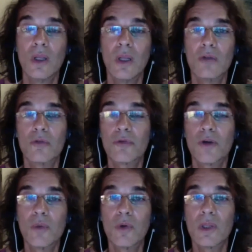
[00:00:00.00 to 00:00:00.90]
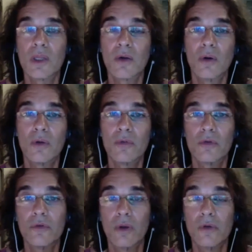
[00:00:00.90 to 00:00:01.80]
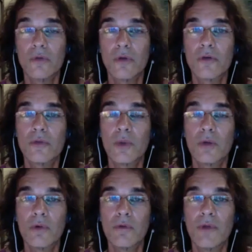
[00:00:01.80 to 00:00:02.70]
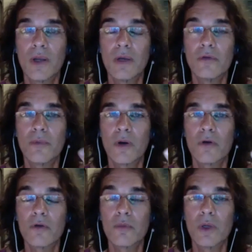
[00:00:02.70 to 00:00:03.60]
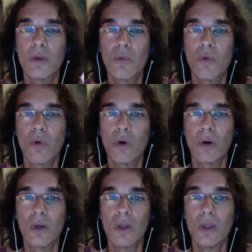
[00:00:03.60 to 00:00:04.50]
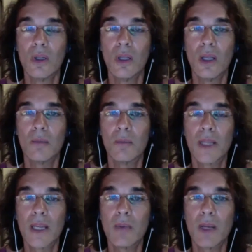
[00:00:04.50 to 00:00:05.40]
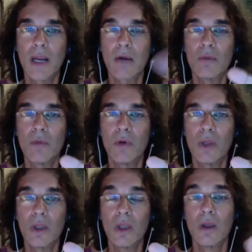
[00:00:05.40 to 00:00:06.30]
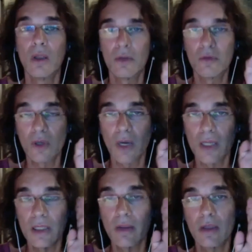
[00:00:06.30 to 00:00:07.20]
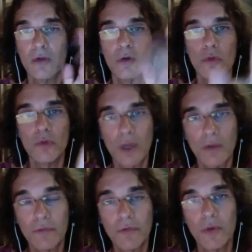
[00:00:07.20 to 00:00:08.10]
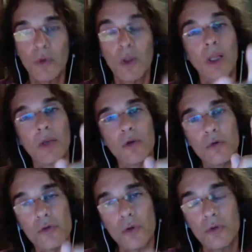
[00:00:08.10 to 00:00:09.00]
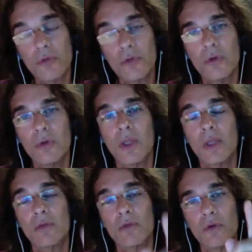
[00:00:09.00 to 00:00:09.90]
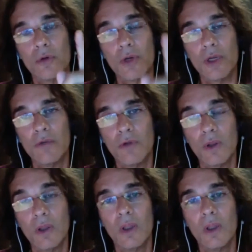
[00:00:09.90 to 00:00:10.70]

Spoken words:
It's free will that causes a judgment, revenge, punishment, and war, and blame and acrimony. It's the idea that you have free will and you chose to do that, so you're evil.